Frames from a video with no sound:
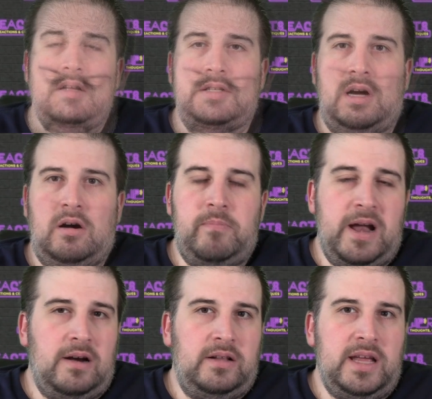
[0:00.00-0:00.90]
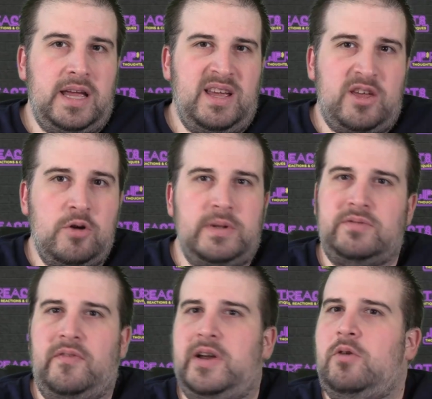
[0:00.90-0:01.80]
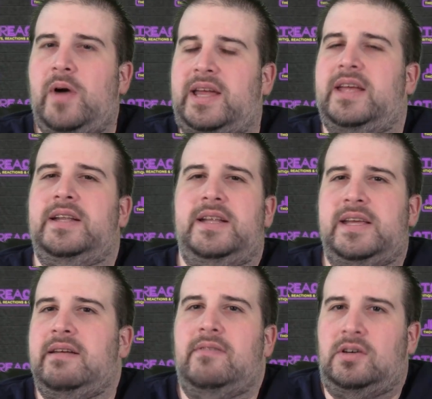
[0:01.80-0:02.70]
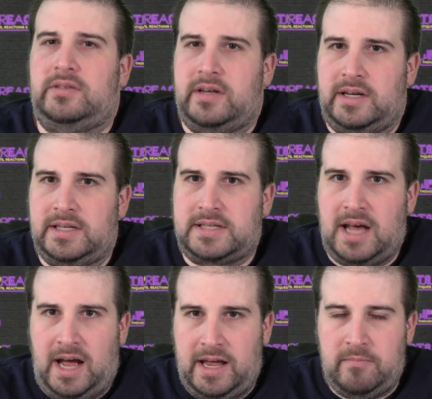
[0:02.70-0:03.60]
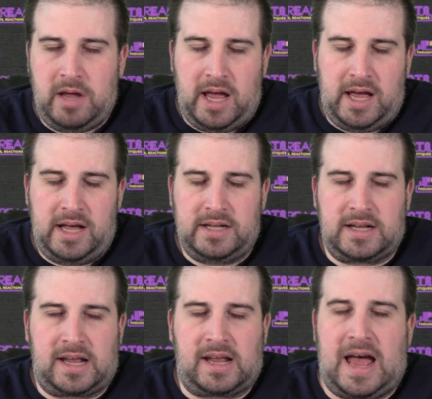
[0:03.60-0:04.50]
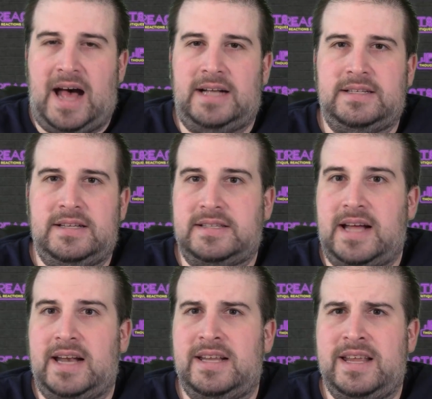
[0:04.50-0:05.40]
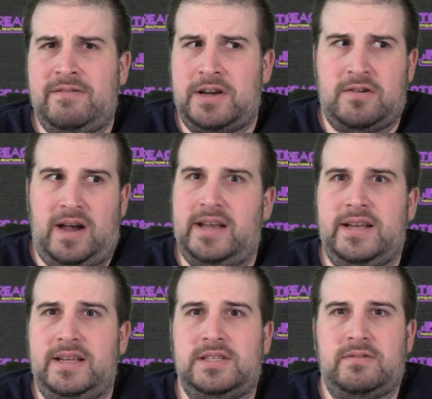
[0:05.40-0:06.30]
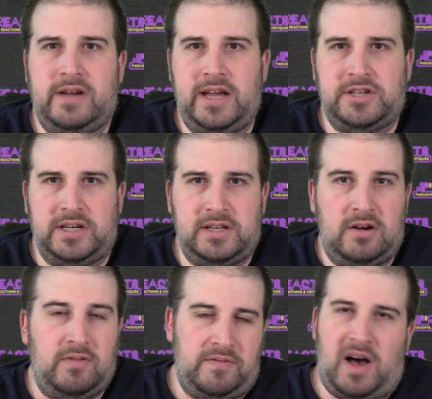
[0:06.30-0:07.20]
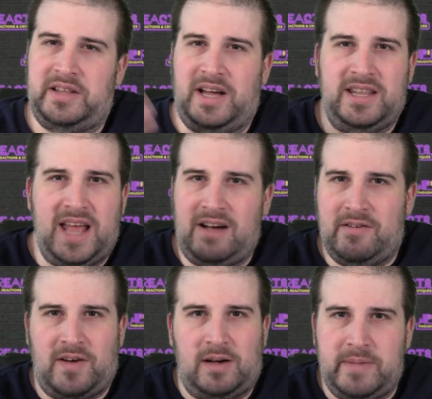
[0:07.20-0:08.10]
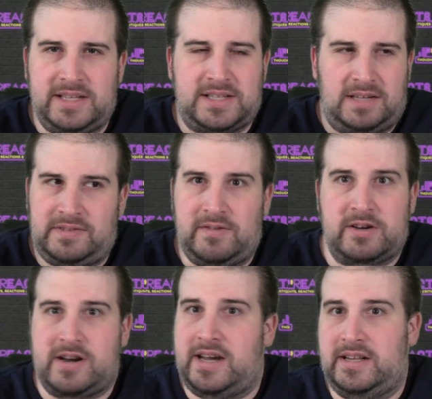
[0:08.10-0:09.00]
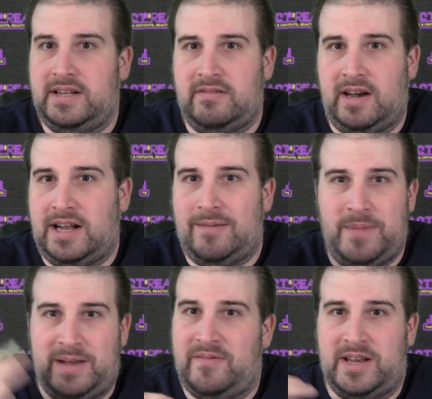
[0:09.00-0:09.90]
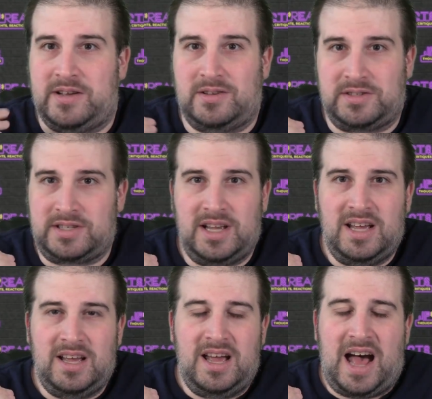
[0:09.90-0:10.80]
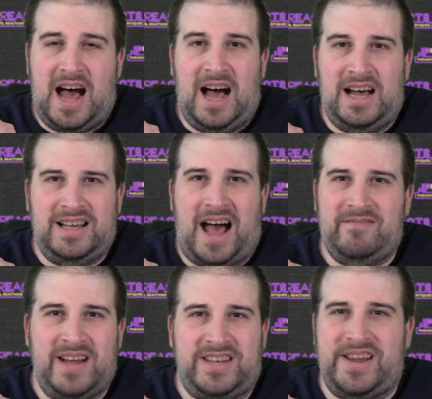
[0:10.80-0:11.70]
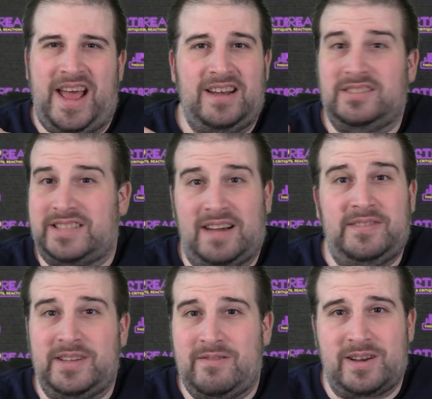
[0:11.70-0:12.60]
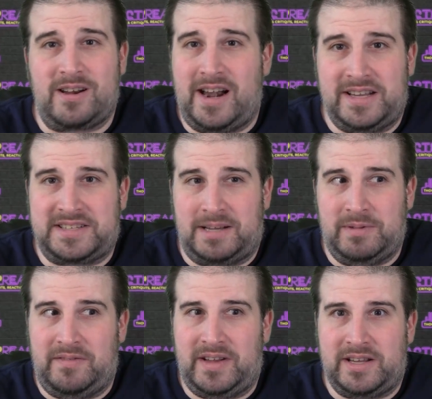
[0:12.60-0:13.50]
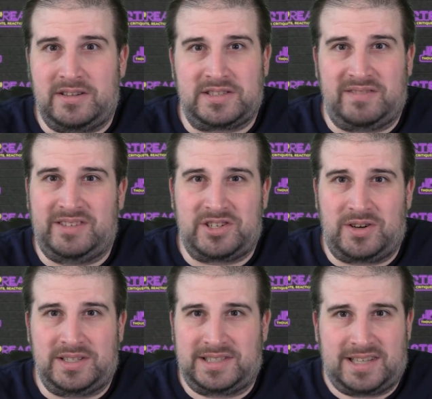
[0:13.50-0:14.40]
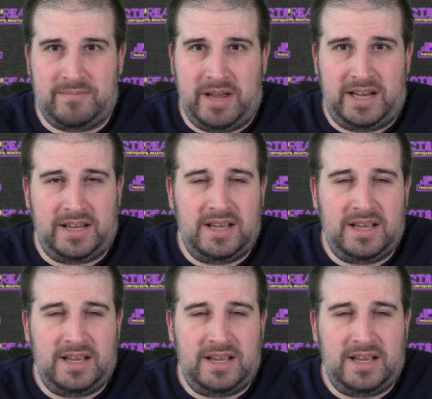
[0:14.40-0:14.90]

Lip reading: So apparently humans were very wicked and evil during this time, and God decided he regretted his creation. You know, we've all done that. We've all made stuff and regretted it, right? I made videos on my channel, definitely regretted some of the videos, some of the choices I made.